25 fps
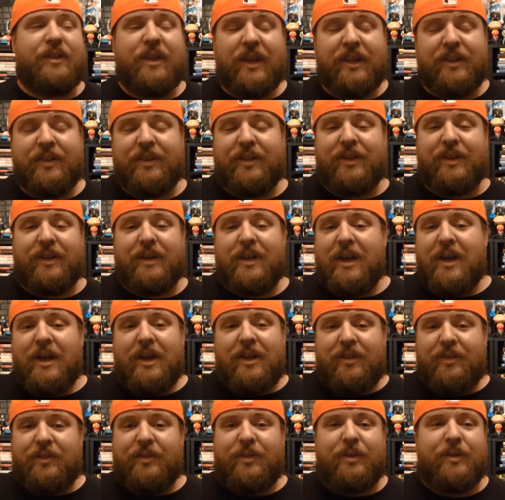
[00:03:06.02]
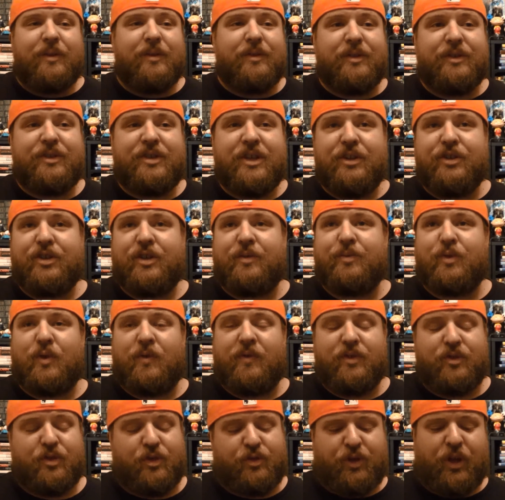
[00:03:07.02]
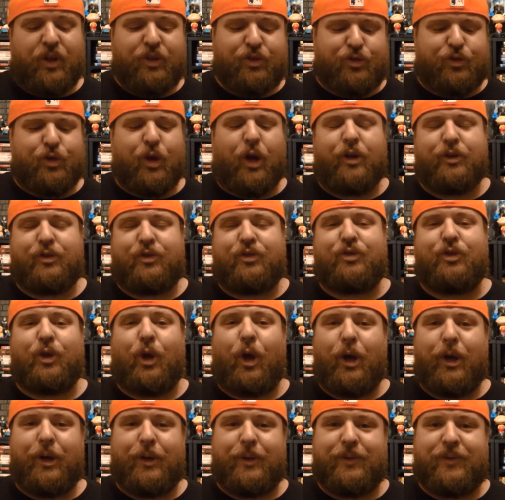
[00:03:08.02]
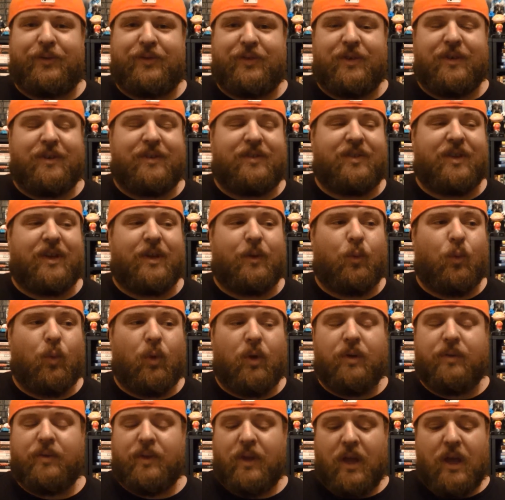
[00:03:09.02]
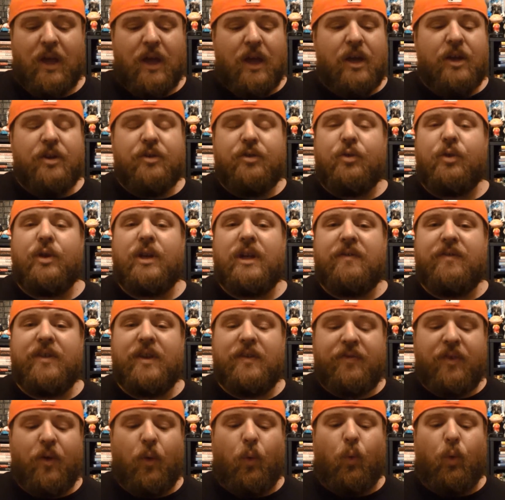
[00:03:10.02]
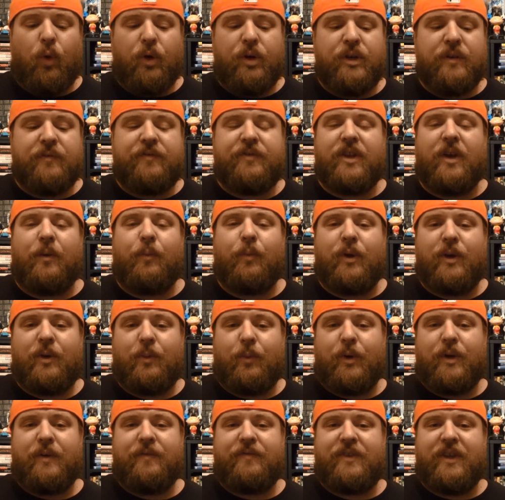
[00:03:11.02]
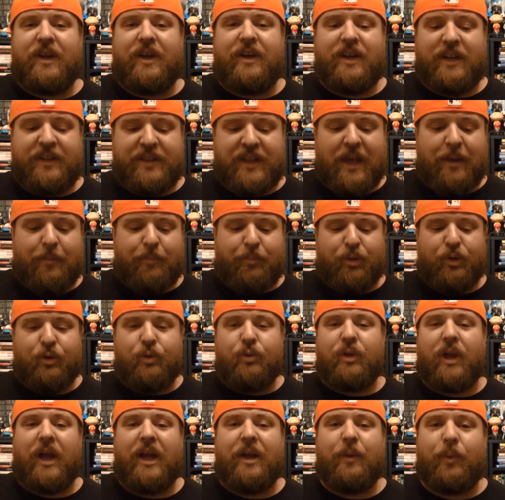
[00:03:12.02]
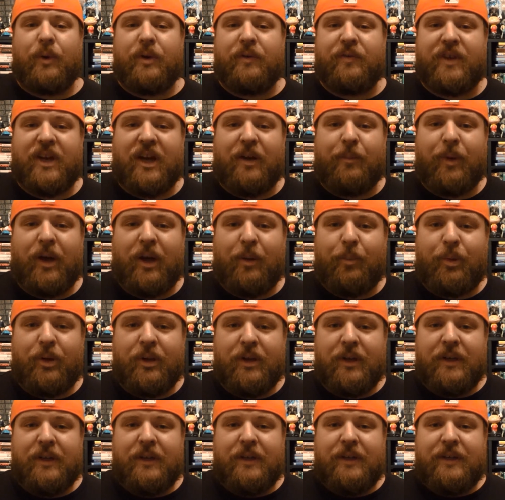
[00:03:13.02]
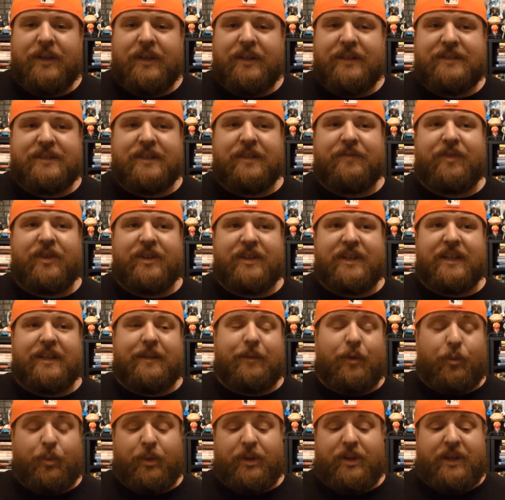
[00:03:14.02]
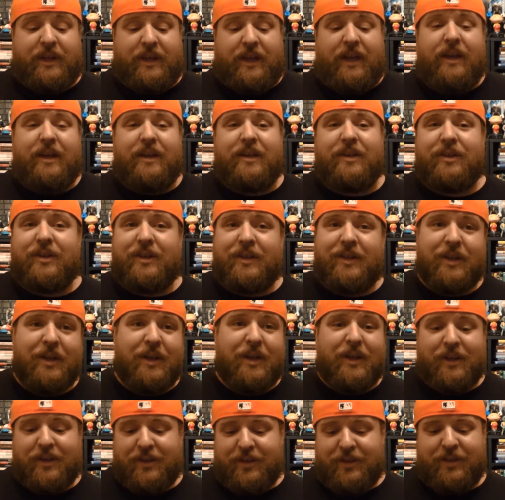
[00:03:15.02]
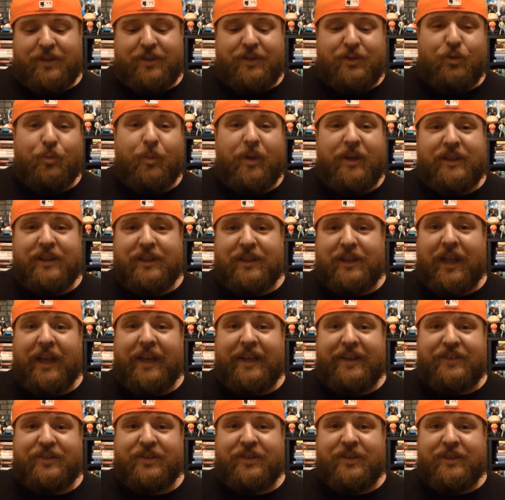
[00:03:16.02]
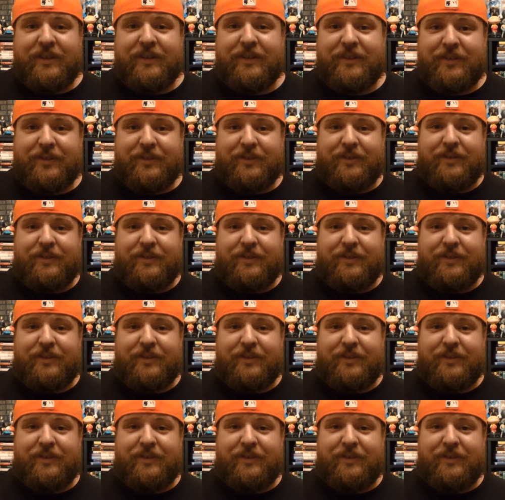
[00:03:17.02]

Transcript: and then the the, the teacher comes over he's like that's not science and it's like dude even if it wouldn't have done what it would have done and that blue light would have come up and stuff like that that would have been like, hey, you made light.